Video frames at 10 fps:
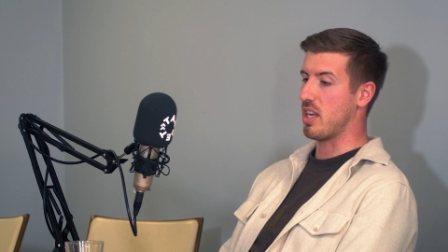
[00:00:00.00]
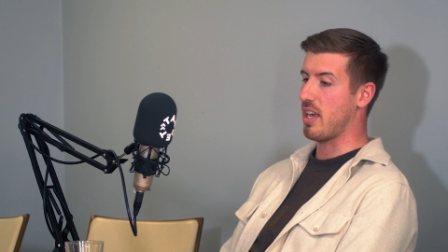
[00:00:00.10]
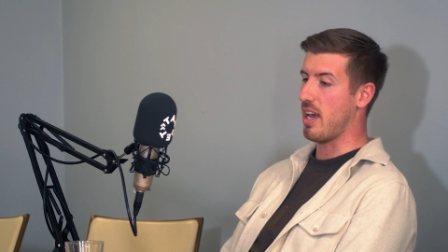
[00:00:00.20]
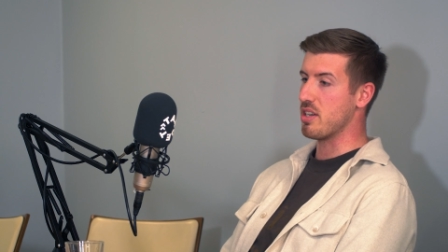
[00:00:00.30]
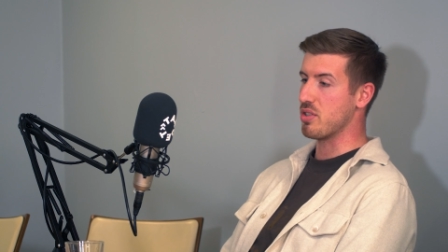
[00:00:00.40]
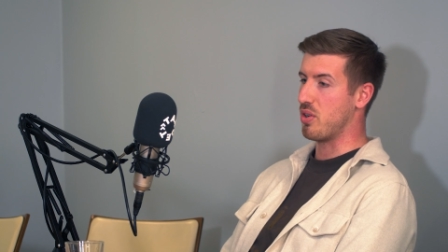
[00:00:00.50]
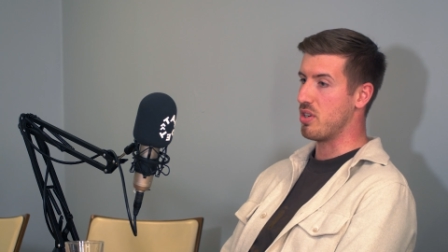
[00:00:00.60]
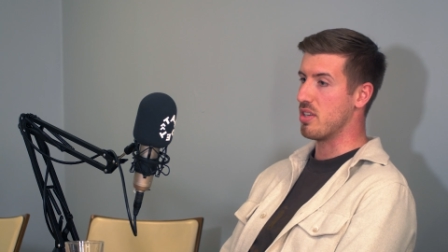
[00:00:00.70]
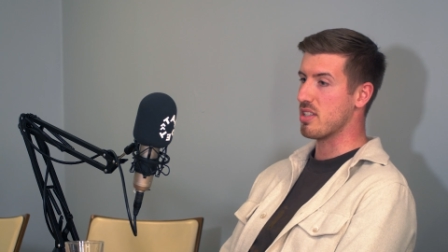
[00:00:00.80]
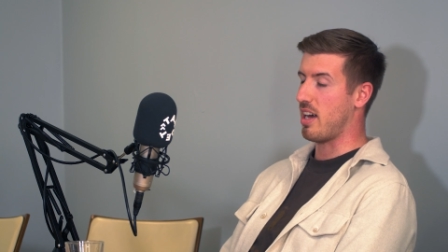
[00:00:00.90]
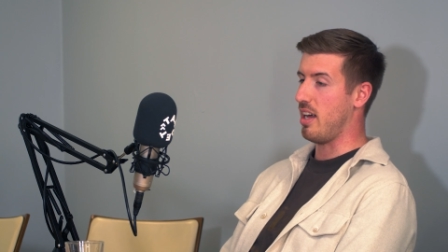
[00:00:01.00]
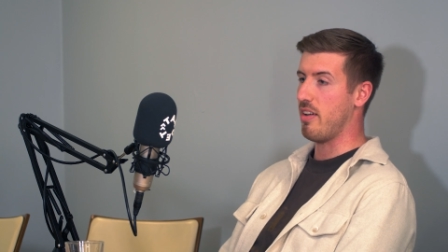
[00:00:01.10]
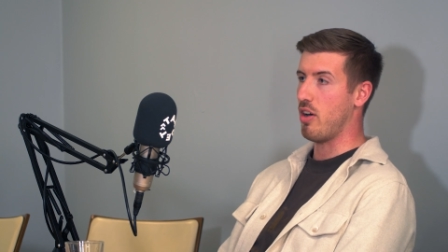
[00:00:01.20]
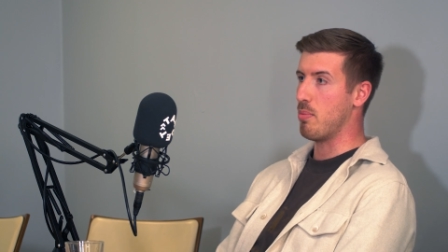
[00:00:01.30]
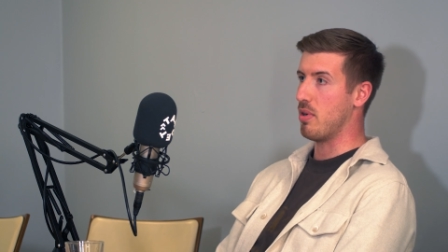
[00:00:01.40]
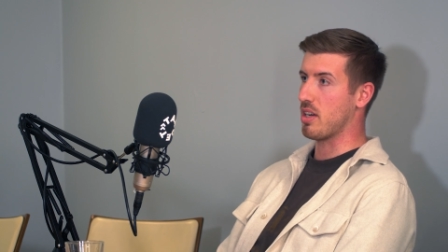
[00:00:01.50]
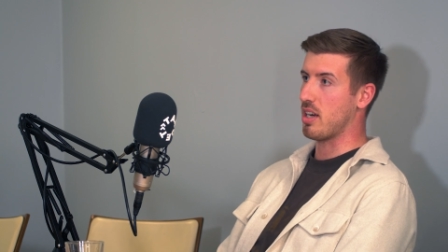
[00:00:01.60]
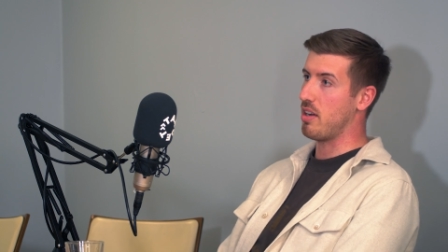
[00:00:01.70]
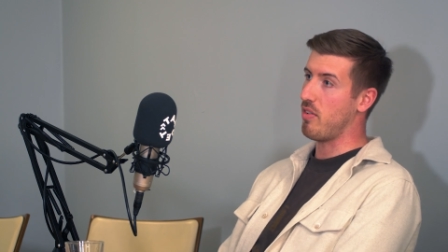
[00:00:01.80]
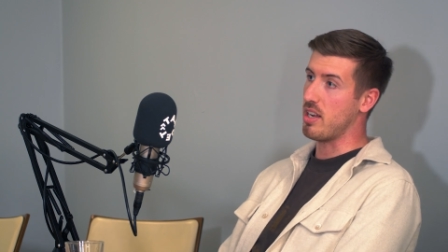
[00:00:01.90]
an engaged audience. Our open
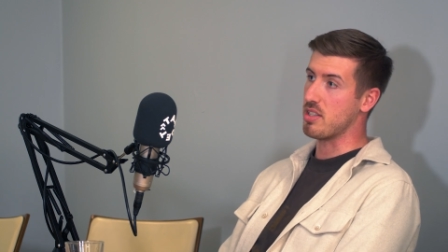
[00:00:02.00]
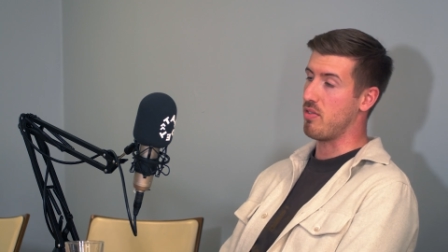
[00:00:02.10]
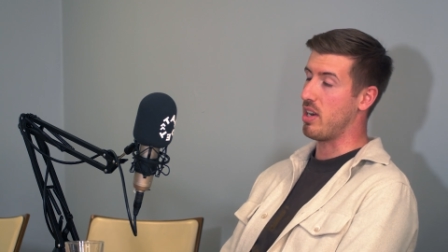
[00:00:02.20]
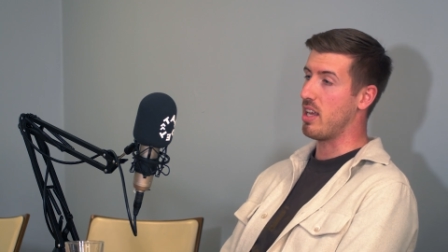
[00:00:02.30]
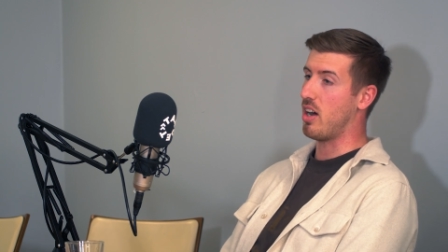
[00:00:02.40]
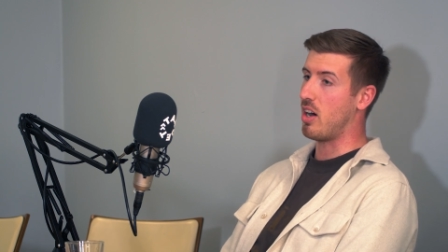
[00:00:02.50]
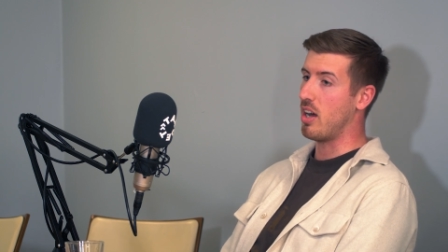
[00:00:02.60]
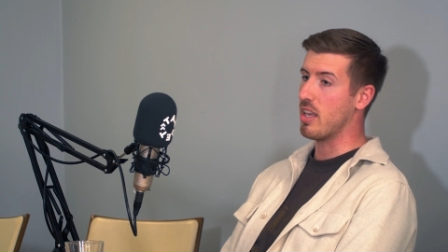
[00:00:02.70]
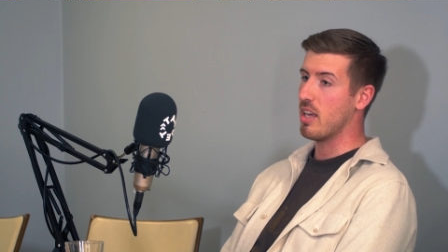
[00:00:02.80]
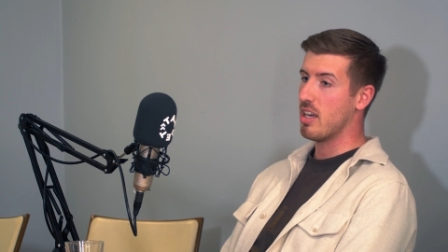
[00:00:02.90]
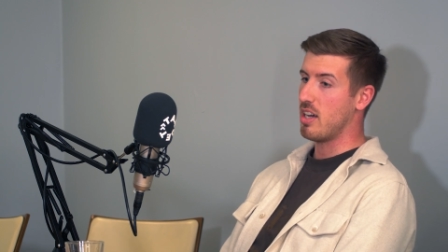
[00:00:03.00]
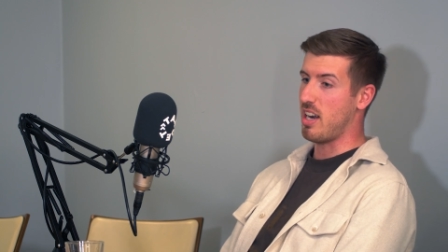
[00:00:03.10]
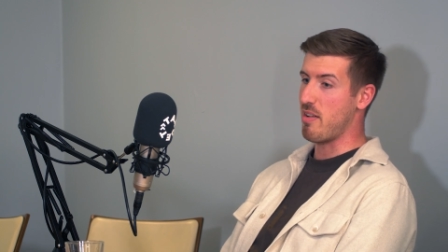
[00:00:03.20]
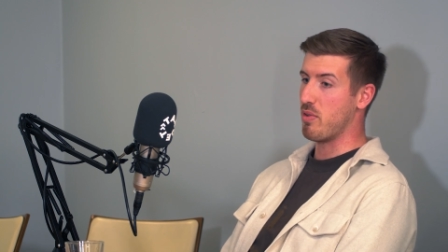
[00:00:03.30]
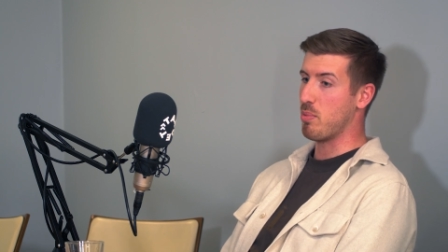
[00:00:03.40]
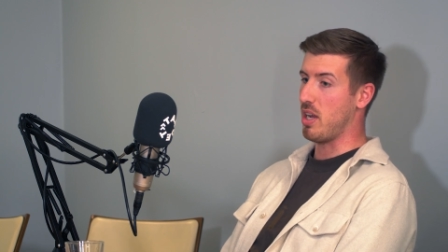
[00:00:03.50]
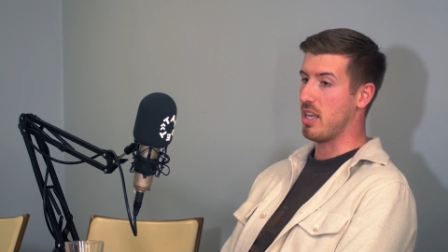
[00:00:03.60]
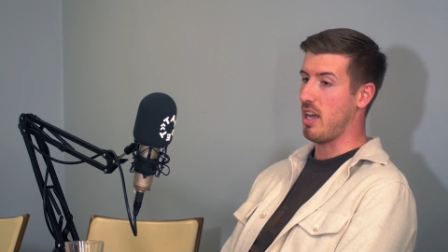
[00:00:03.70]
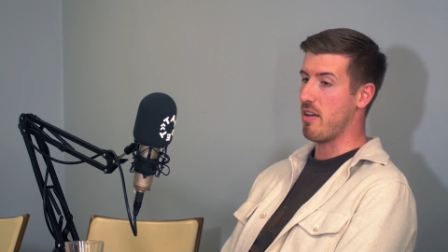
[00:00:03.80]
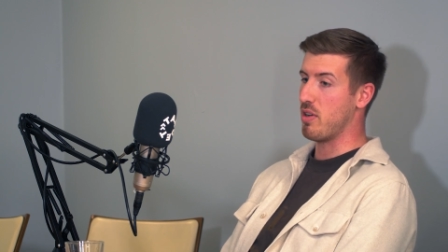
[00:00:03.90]
and click rates are really high on every
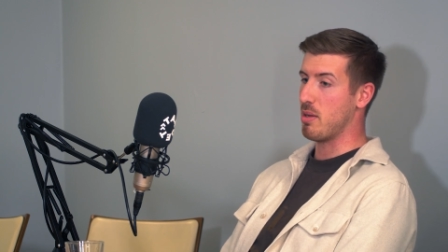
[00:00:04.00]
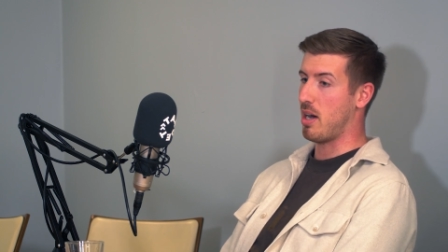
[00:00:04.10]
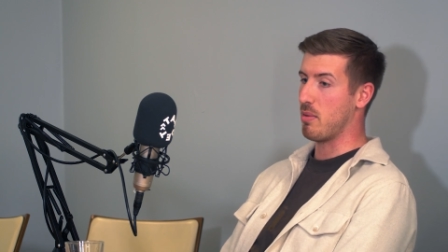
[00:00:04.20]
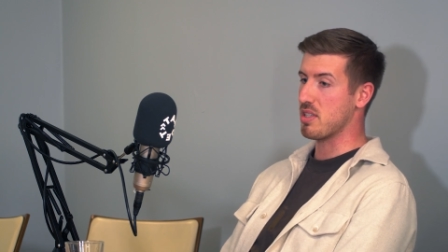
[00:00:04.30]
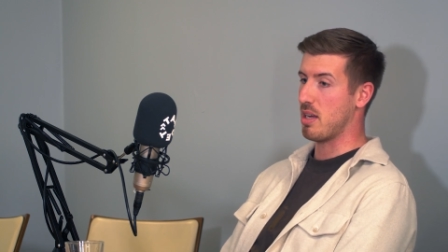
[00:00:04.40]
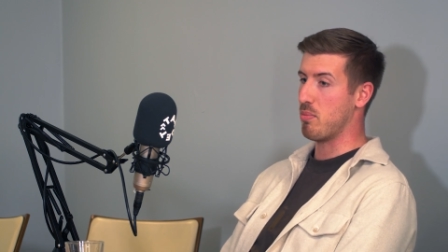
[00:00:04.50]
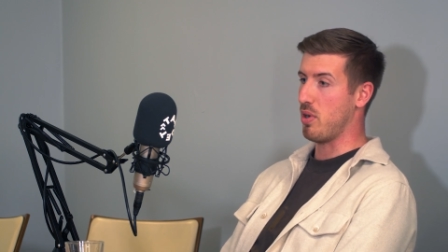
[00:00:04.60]
email we send.